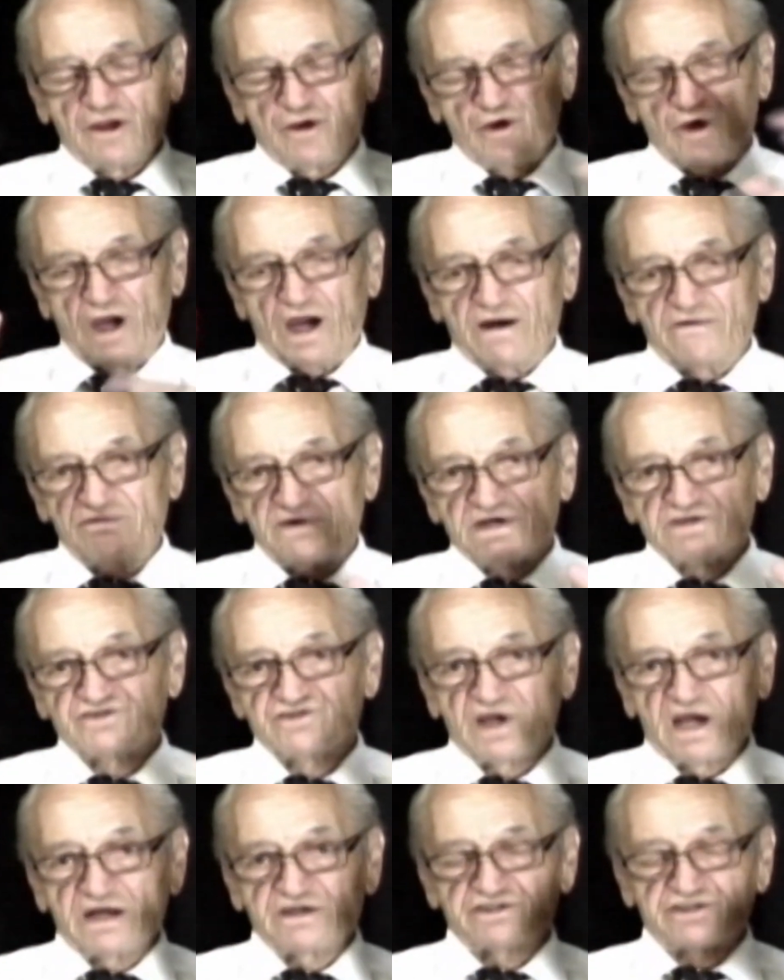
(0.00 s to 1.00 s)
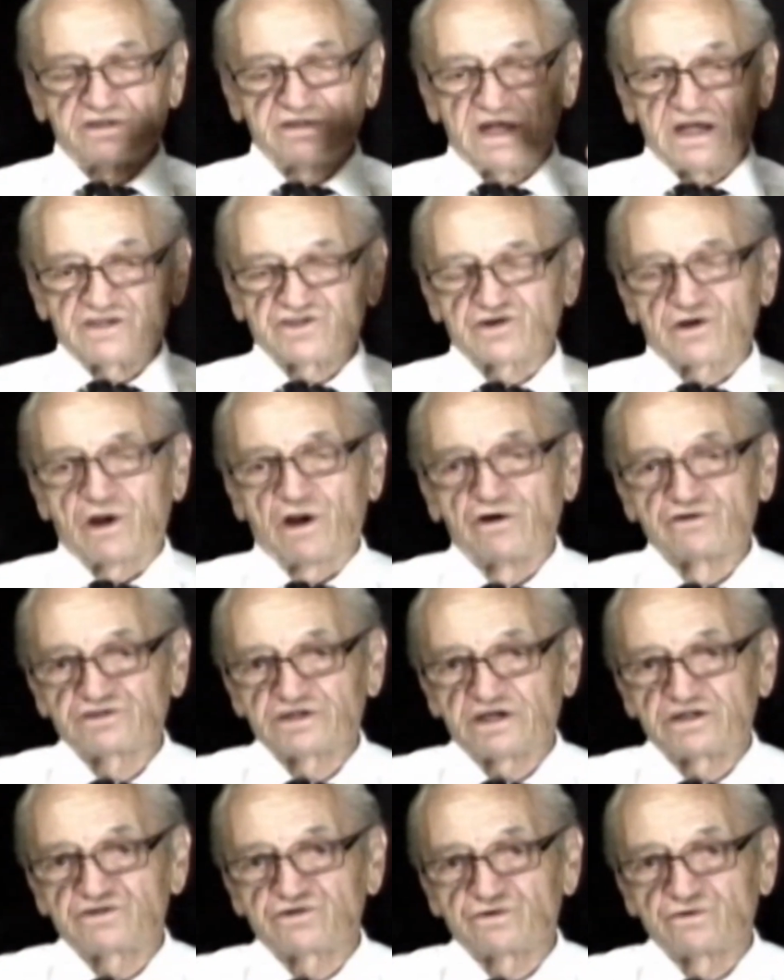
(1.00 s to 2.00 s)
You have a section that's
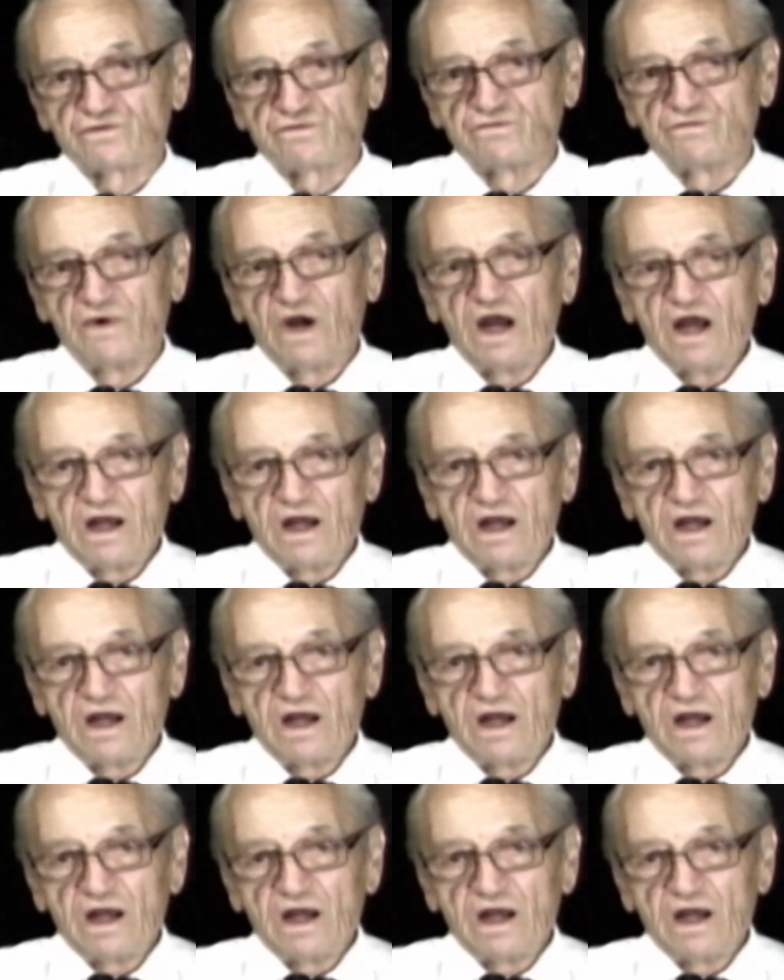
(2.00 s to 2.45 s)
closer to